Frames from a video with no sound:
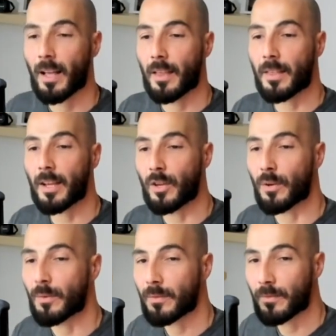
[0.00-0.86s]
Thank
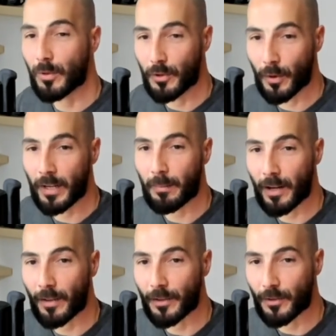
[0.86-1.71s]
you for joining me
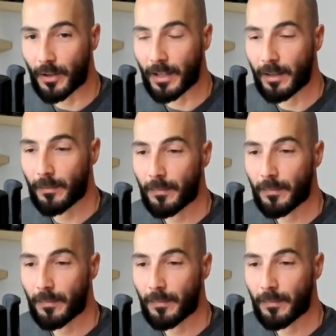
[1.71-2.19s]
on this journey.